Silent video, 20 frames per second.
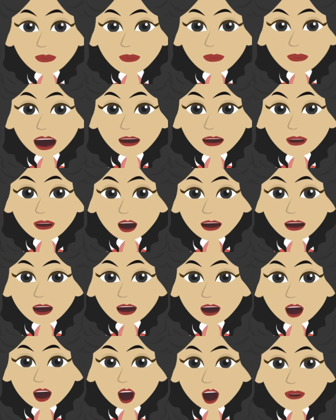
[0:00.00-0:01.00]
are
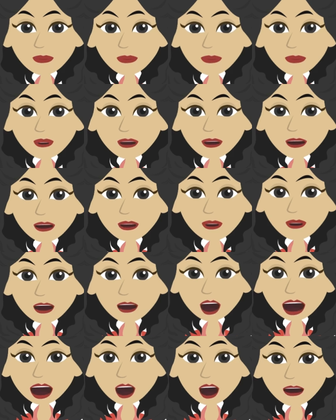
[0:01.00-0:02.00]
animals that have
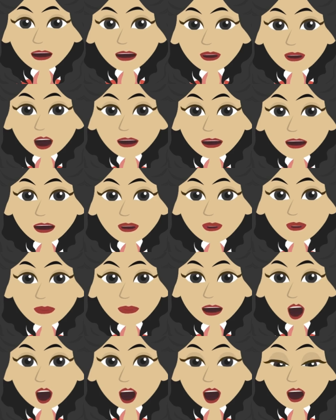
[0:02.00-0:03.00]
dry and sometimes
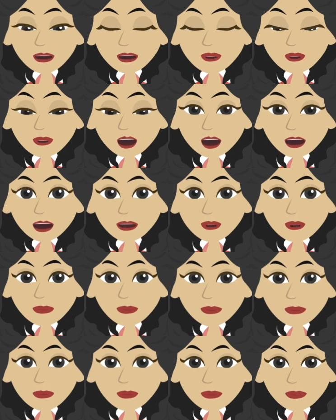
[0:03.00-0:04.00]
scaly skin.
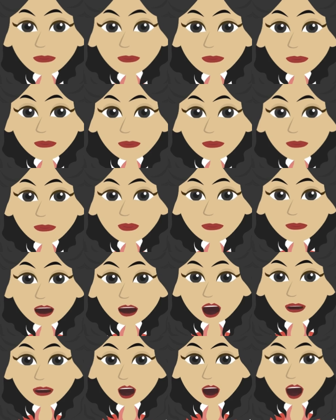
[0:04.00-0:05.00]

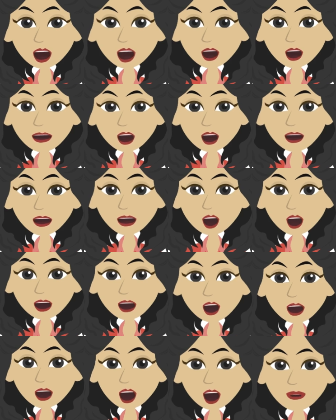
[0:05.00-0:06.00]
They breathe using
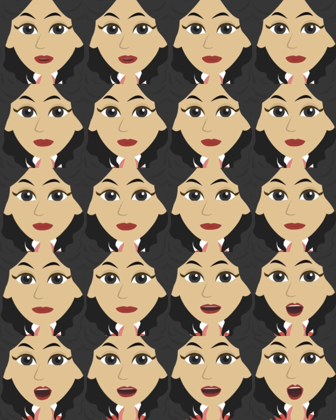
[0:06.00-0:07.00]
lungs, and
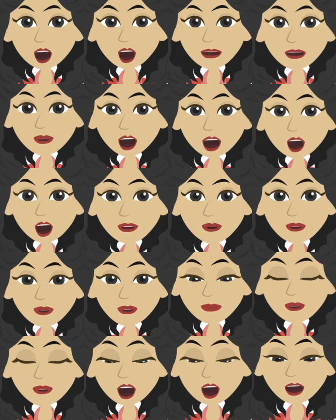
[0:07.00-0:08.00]
they lay eggs
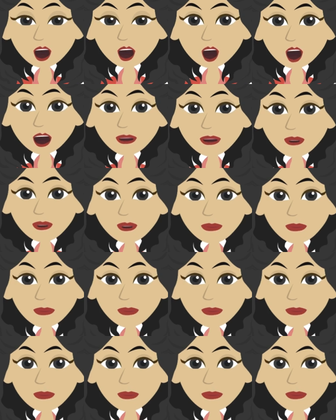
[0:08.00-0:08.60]
on land.